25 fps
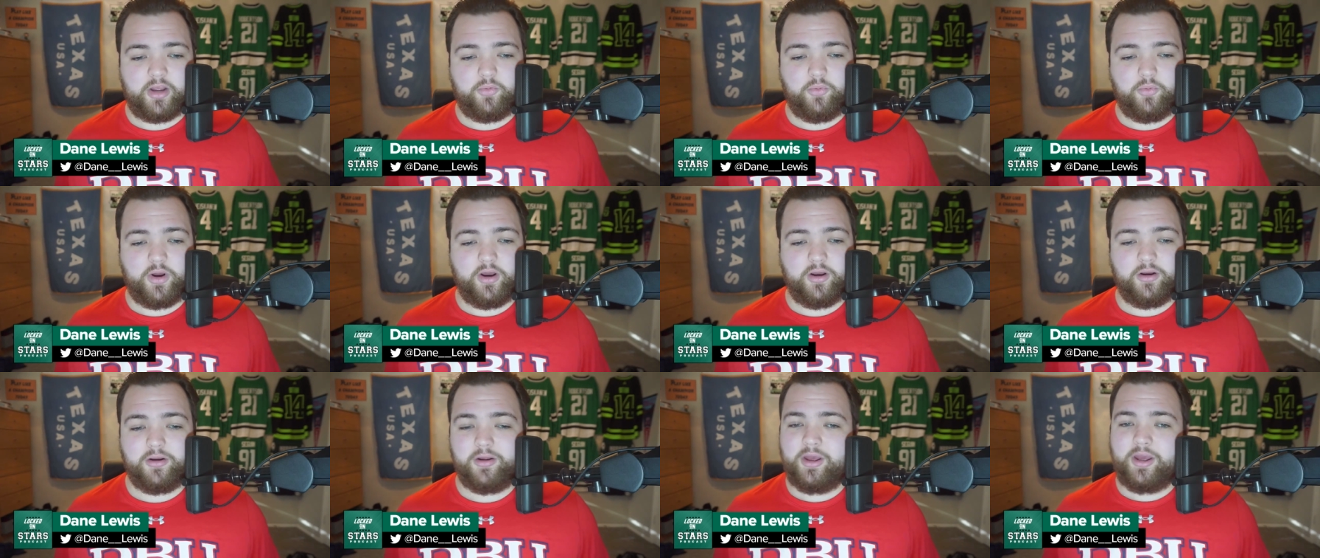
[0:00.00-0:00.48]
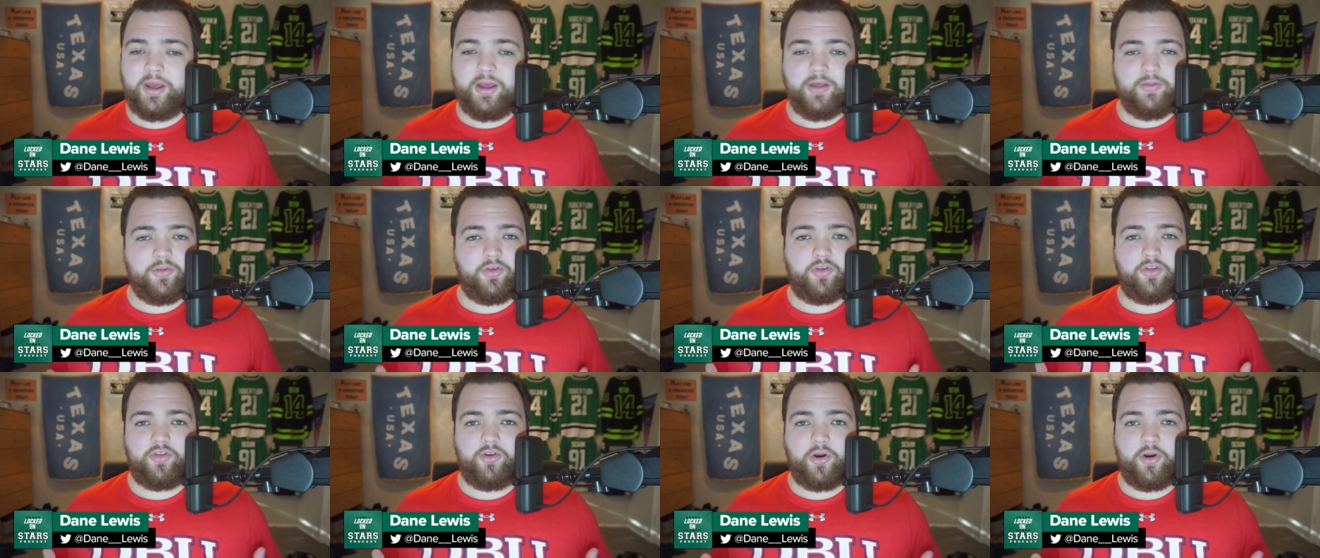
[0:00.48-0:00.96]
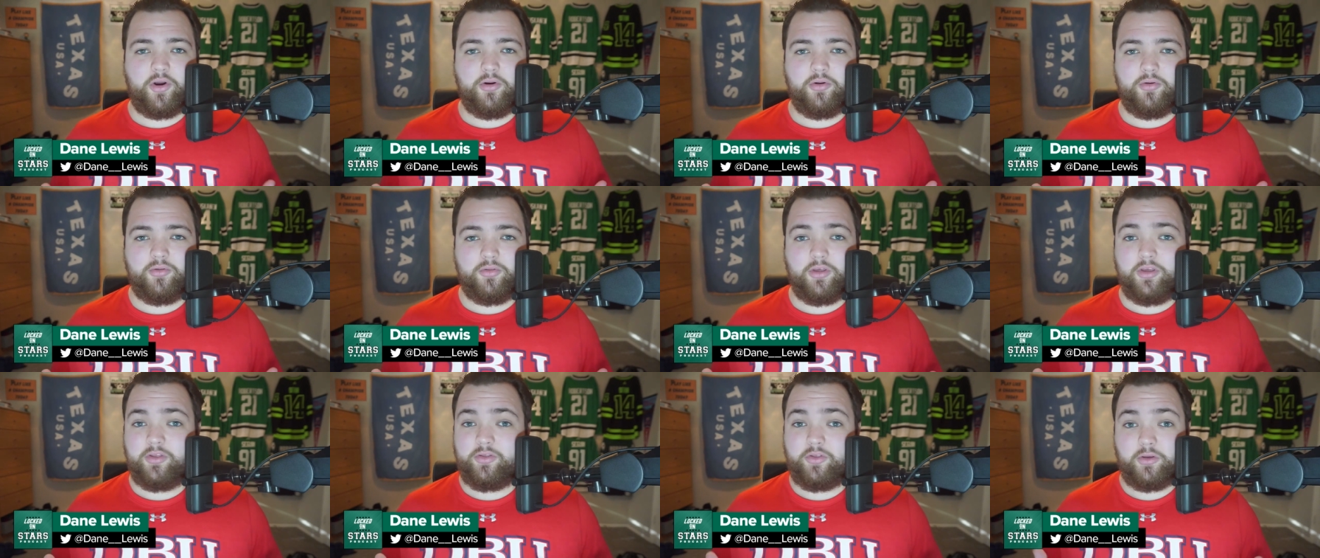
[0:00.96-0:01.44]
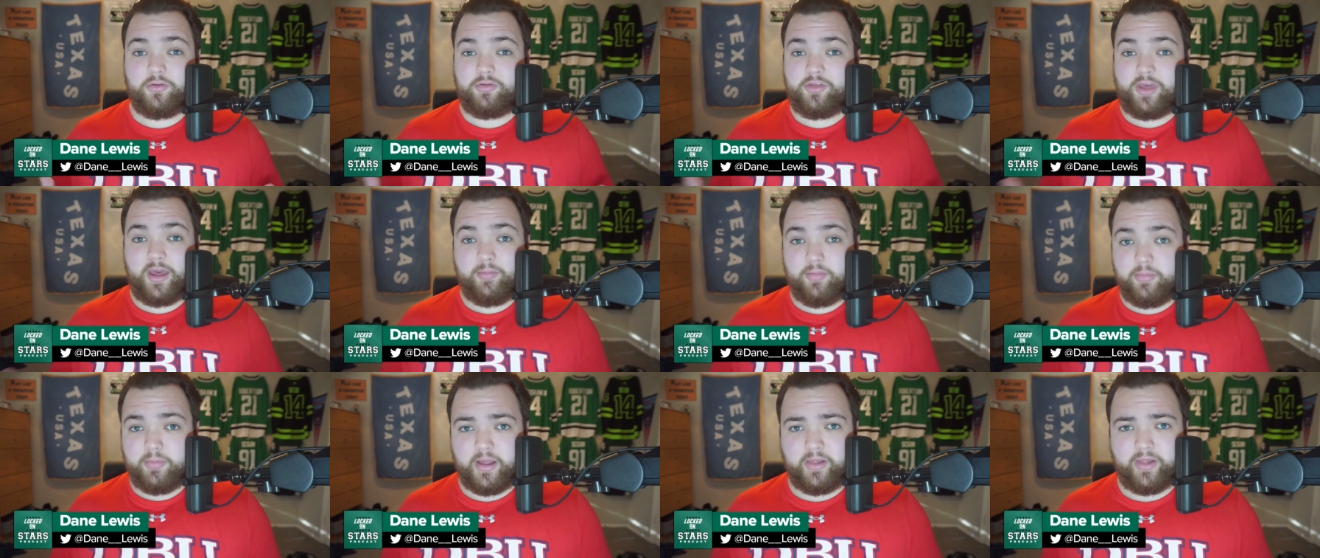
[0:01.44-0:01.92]
where the star the, the,
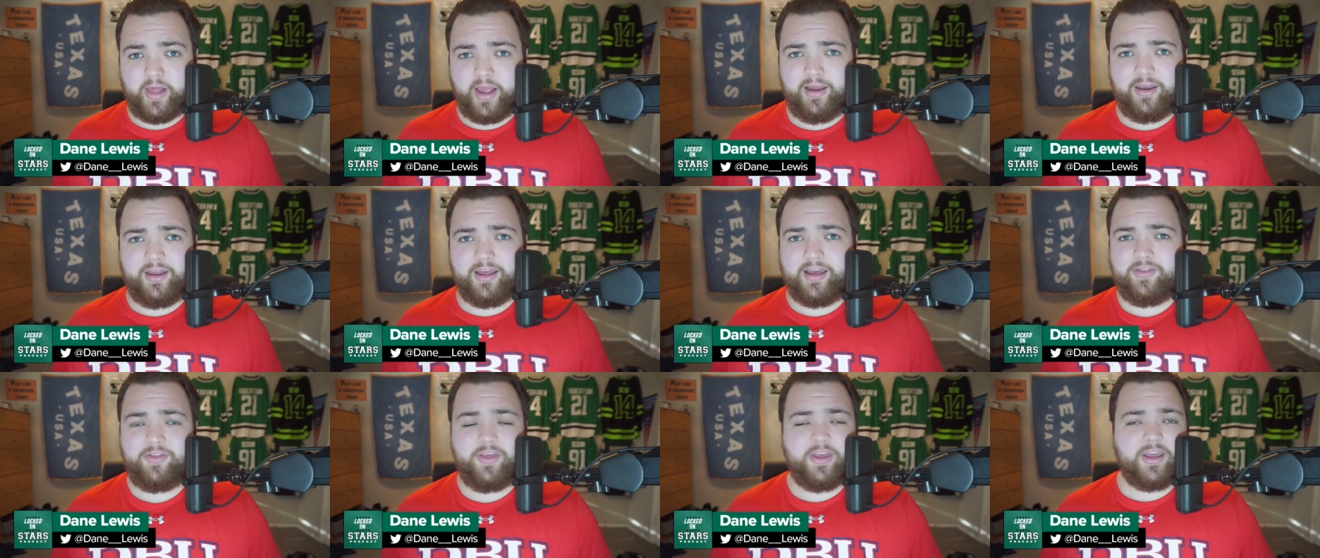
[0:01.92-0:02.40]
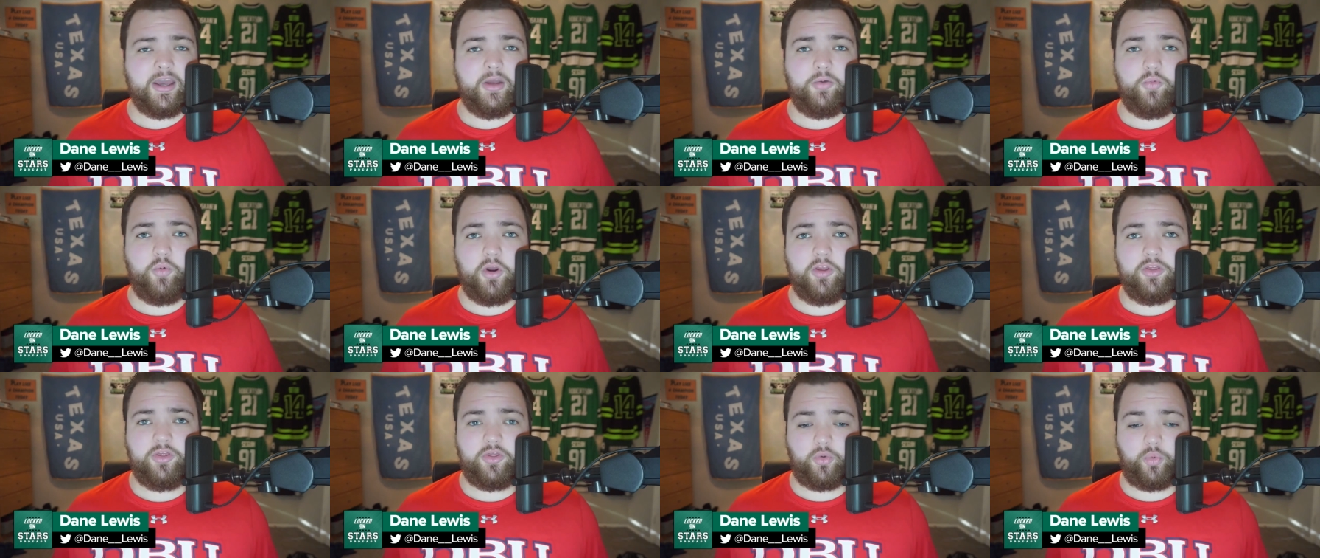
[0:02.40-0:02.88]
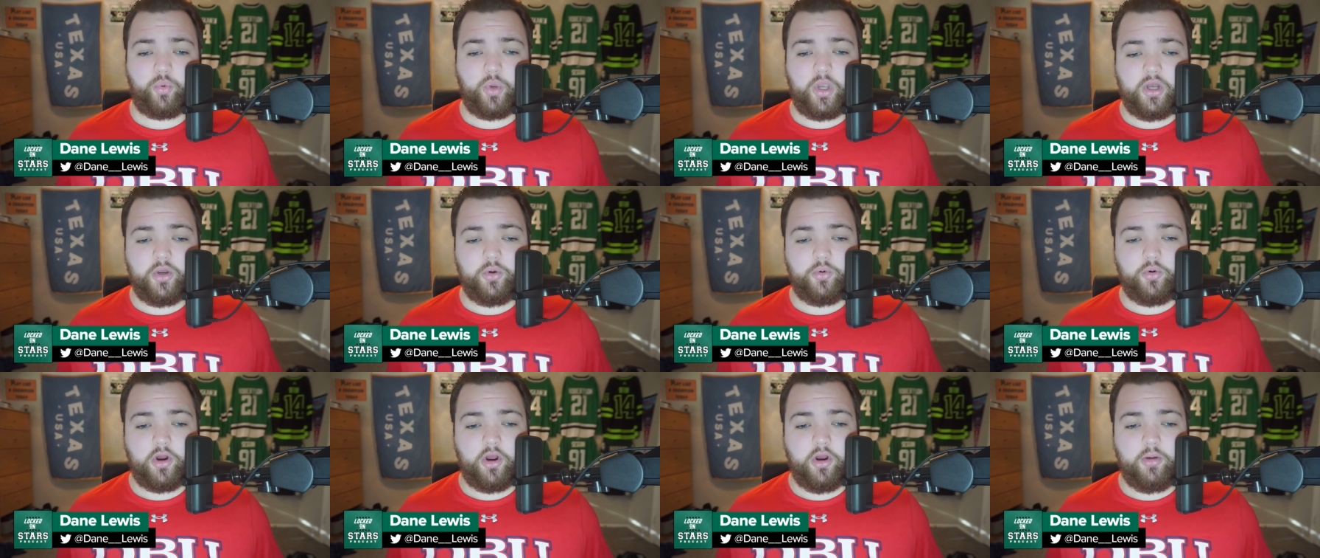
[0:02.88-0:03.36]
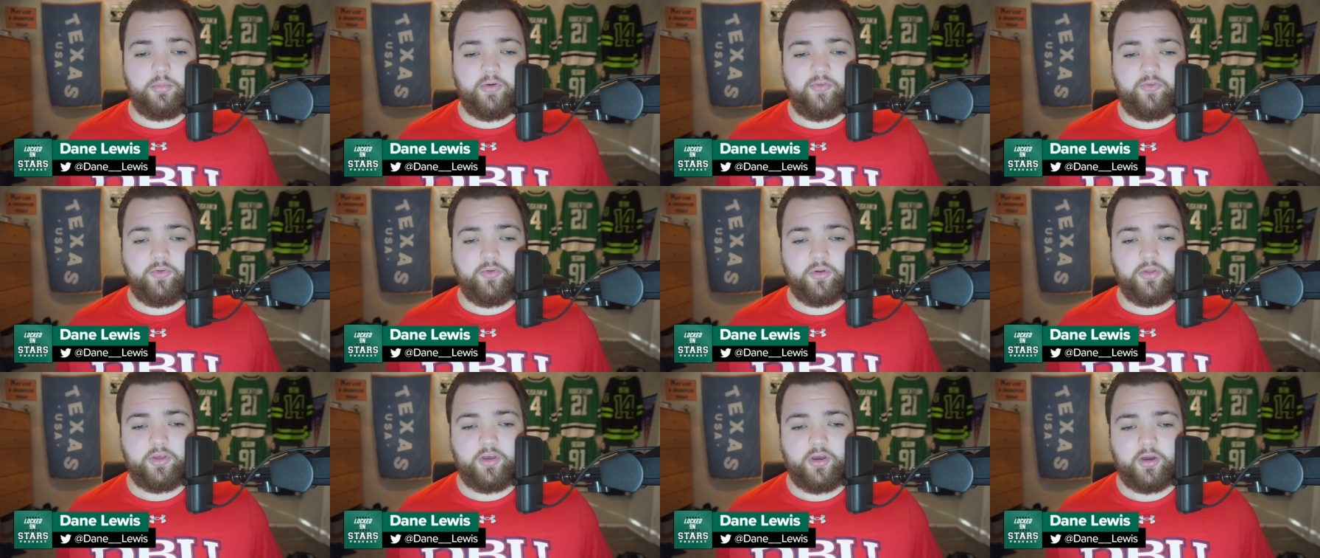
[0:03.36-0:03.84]
Tampa Bay Lightning I think had won three in a row
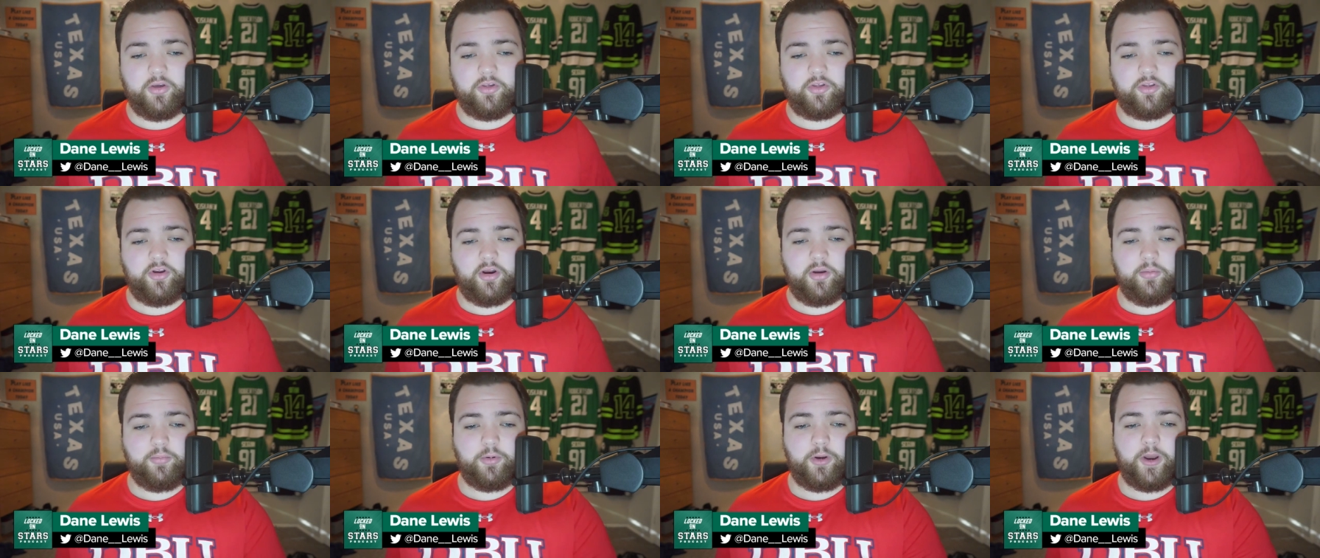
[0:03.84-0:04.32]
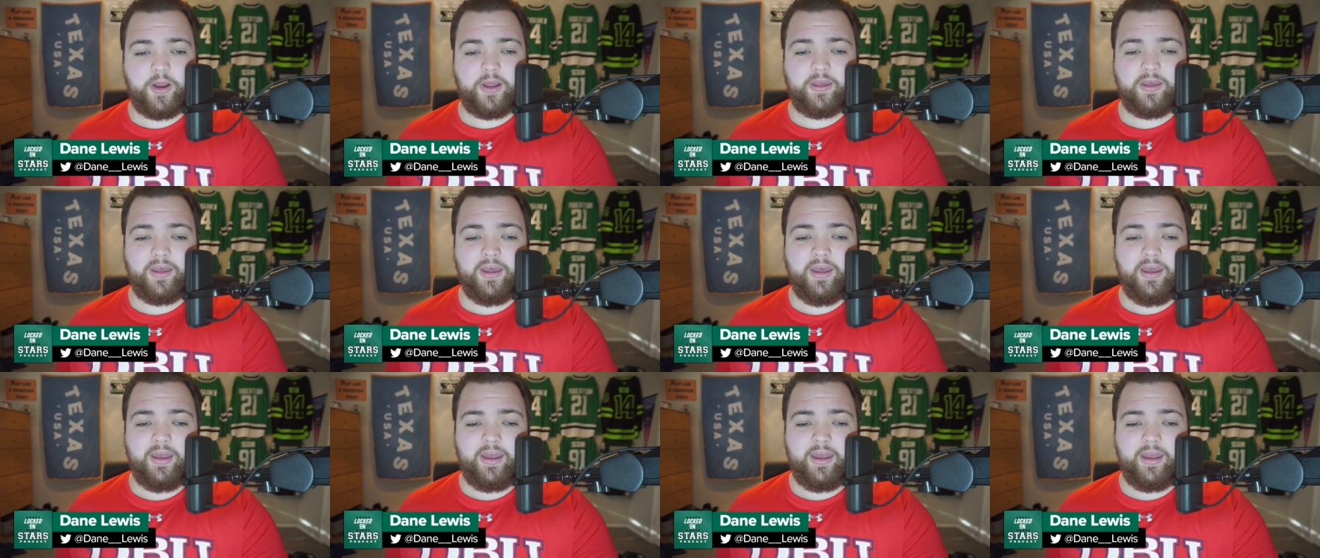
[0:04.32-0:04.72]
before the All Star break,